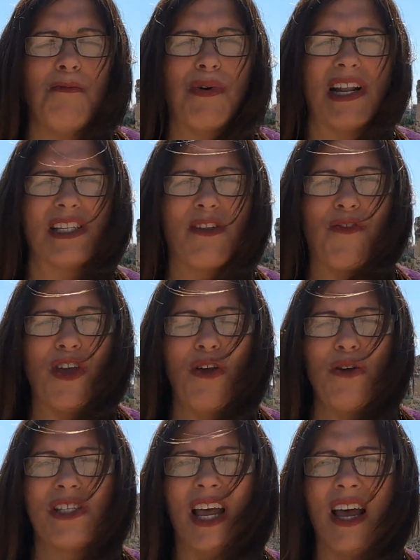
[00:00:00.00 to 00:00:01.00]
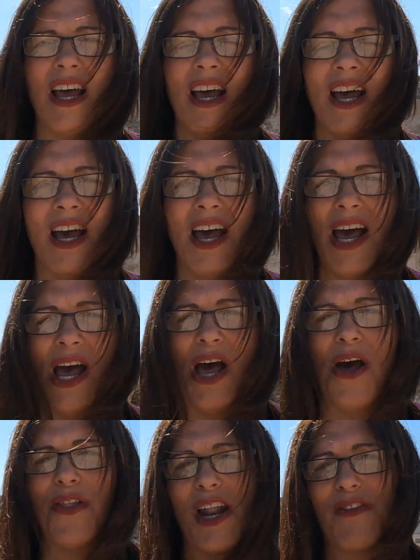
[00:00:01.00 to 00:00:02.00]
But it's the views
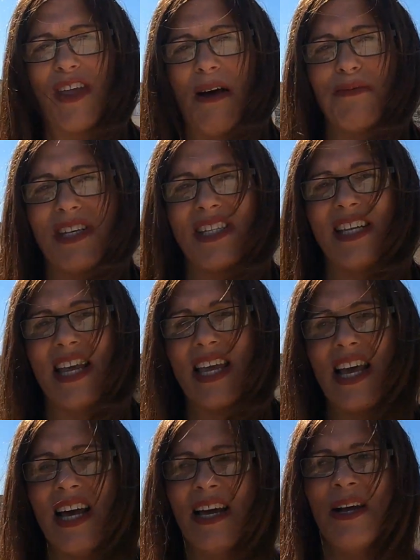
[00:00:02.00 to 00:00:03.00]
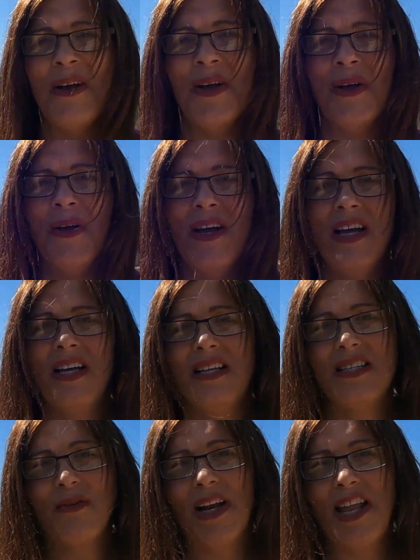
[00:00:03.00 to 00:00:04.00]
that I've come to see.
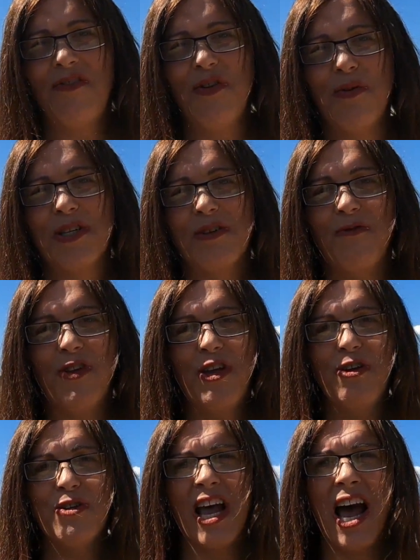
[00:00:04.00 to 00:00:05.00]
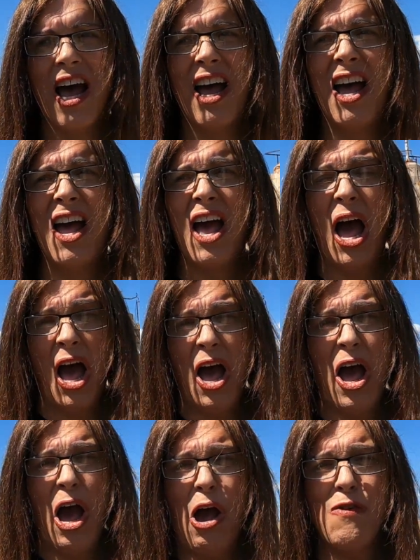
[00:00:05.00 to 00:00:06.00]
So I'll leave you with some views
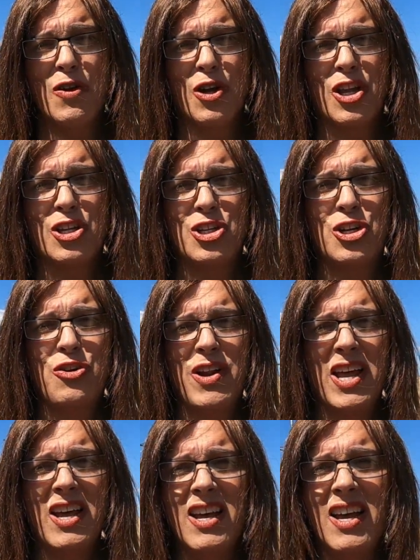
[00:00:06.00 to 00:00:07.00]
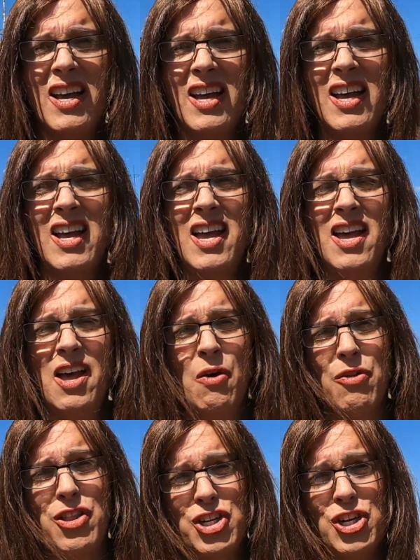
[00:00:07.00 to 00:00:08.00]
overlooking Turia,
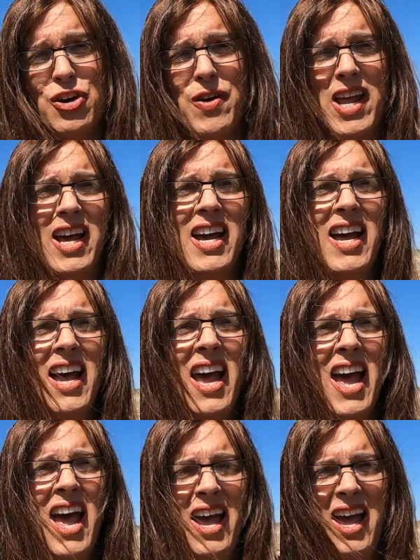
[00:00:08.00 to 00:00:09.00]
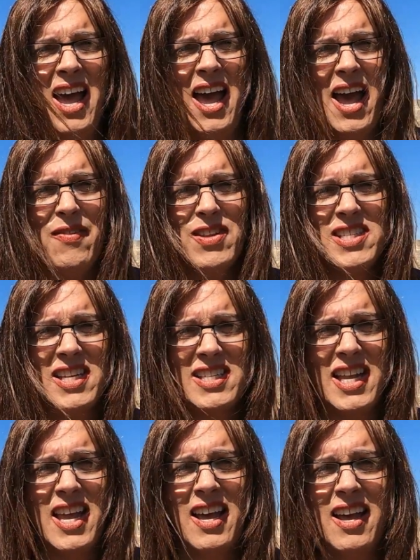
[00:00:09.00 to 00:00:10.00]
the Turia, and the
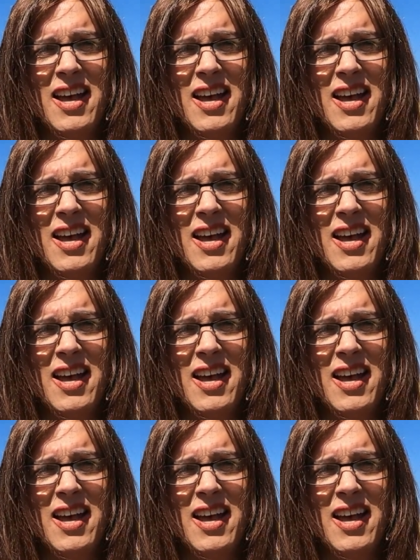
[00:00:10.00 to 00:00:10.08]
city